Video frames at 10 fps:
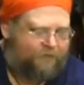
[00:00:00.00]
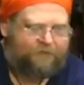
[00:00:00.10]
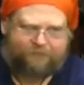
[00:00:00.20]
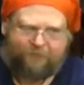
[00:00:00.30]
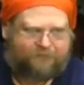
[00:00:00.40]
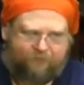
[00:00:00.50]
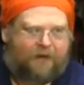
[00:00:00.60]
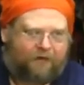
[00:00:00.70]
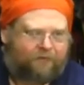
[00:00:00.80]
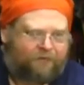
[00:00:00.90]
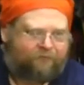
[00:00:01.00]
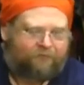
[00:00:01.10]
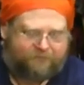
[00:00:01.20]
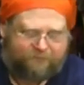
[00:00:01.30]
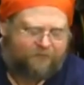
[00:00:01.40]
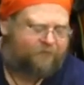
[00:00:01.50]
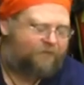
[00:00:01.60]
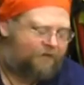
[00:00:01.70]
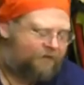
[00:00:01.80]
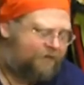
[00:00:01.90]
But it's radically different. So
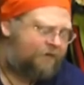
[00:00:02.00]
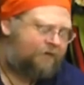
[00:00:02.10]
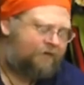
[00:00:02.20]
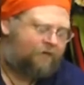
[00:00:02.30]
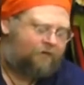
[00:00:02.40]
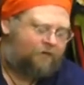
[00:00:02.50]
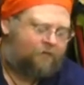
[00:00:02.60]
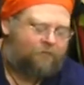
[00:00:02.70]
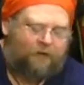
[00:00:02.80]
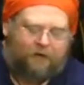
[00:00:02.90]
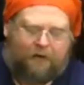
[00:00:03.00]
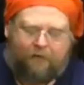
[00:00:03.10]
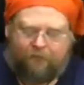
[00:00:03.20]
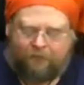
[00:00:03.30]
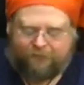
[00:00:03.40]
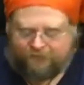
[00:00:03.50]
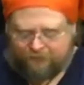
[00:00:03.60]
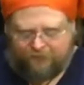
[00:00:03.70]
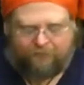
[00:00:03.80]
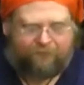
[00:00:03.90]
anyway, I will
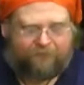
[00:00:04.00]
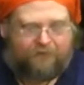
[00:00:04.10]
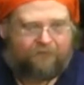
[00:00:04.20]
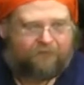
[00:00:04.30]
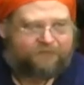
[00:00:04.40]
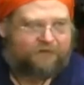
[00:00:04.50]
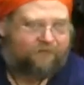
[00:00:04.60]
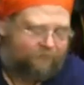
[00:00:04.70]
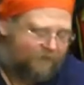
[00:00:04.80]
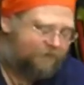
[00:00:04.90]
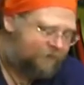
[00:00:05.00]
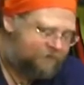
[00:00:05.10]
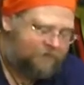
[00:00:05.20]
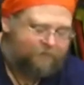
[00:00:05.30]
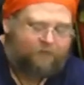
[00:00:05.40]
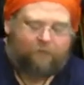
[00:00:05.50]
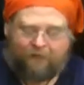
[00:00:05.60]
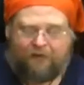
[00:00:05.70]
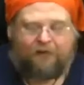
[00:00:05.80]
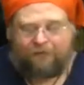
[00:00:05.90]
show them a fragrance that, if you like Nag Champa, you'll
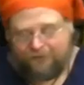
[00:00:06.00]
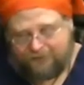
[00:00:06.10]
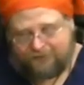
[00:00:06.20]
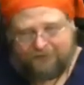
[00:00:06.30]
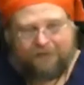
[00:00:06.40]
probably like this.